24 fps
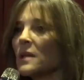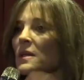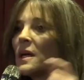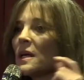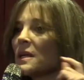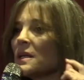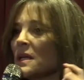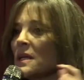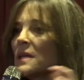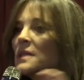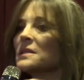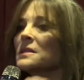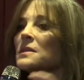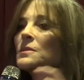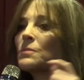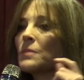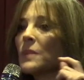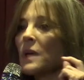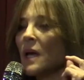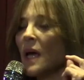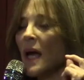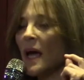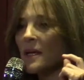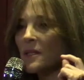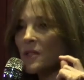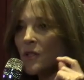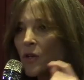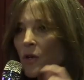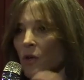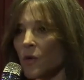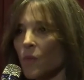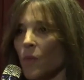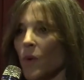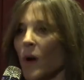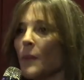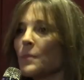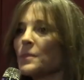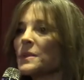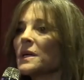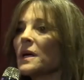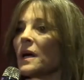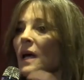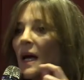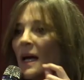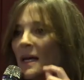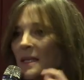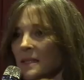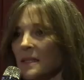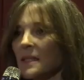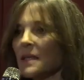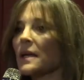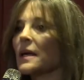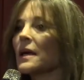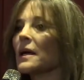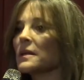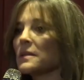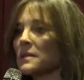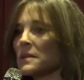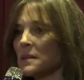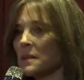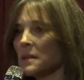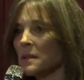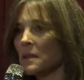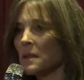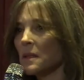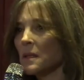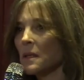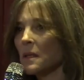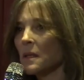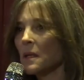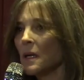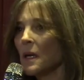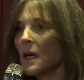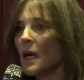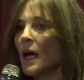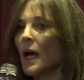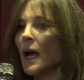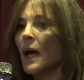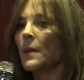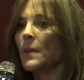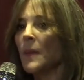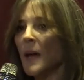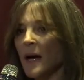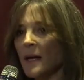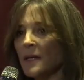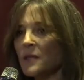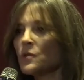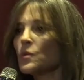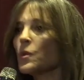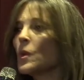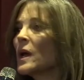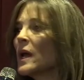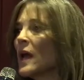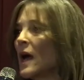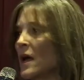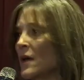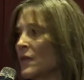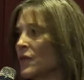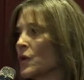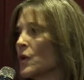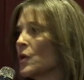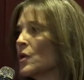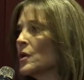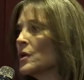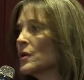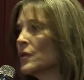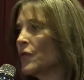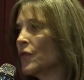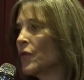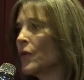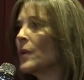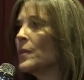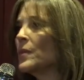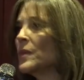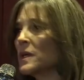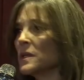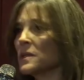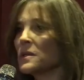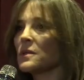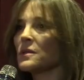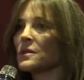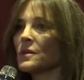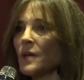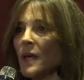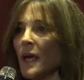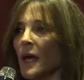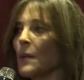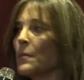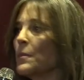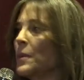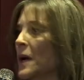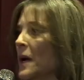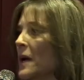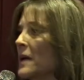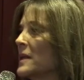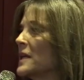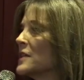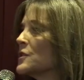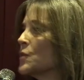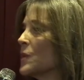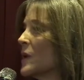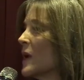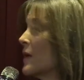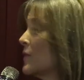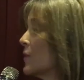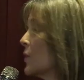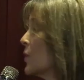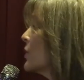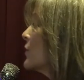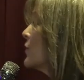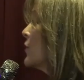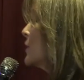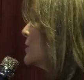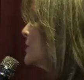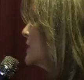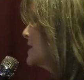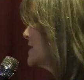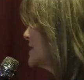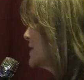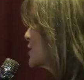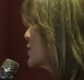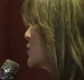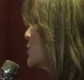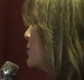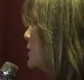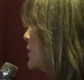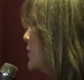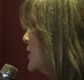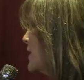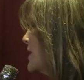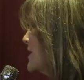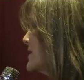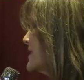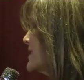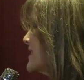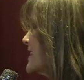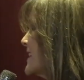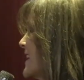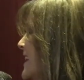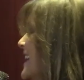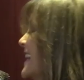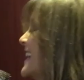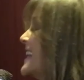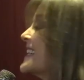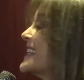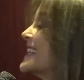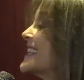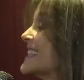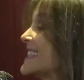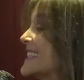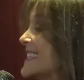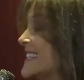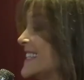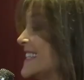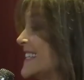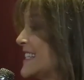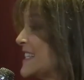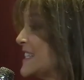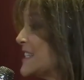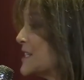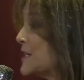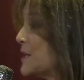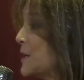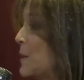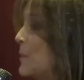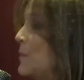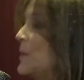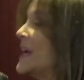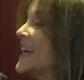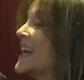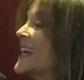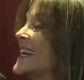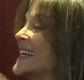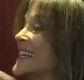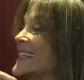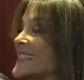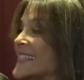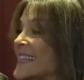that is as corrupt as it gets. And that is what I have learned from this campaign. That's what I've learned from this experience. The system is